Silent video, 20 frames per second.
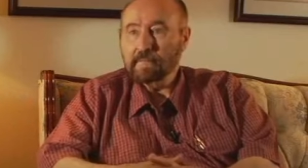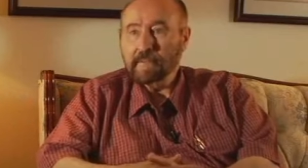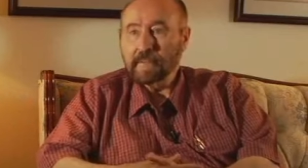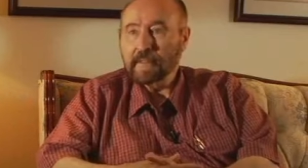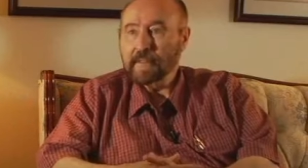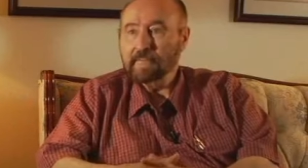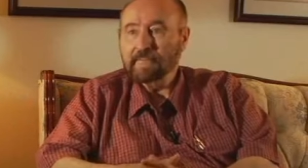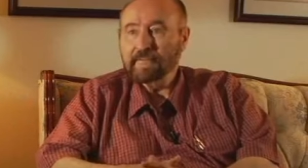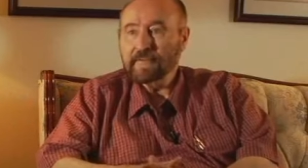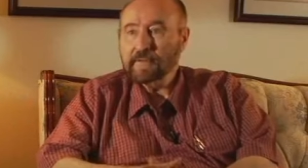
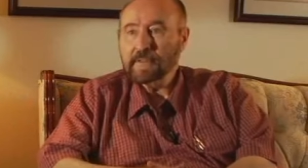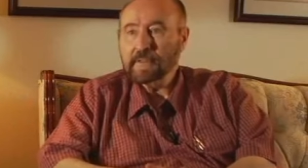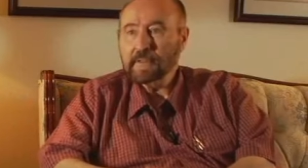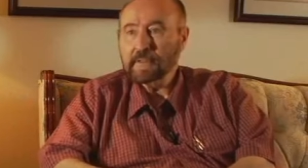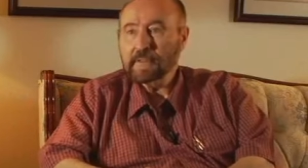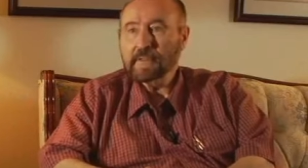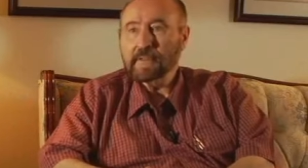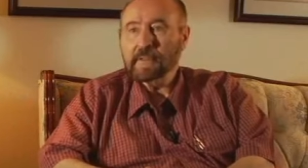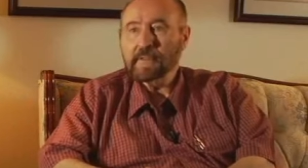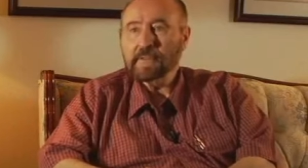when he first
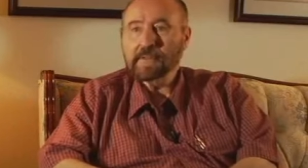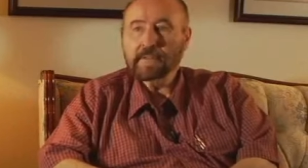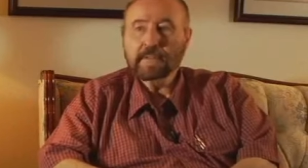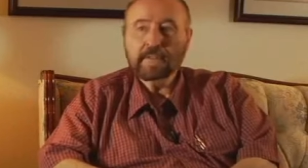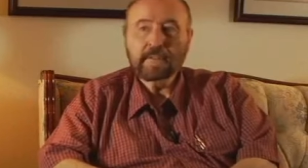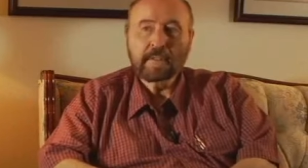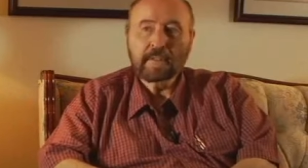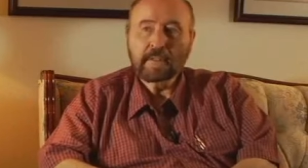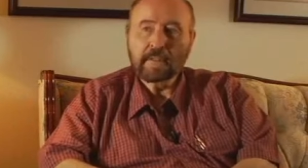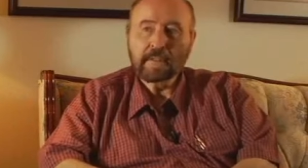started
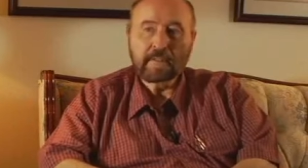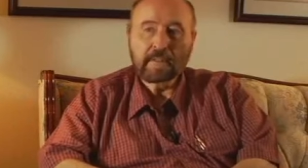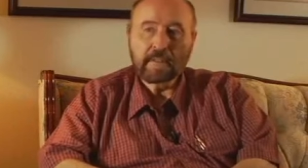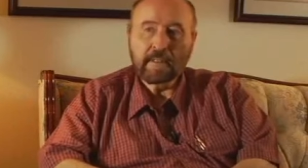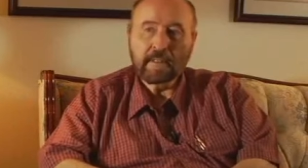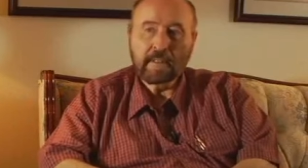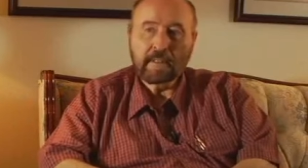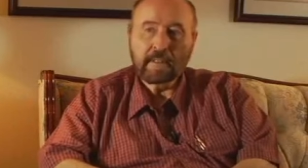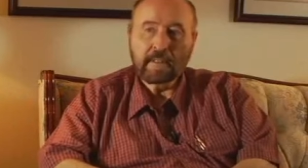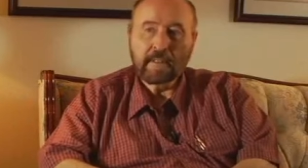studying
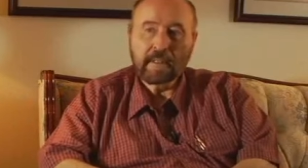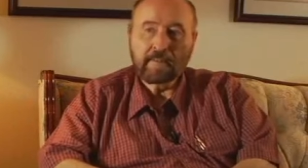that,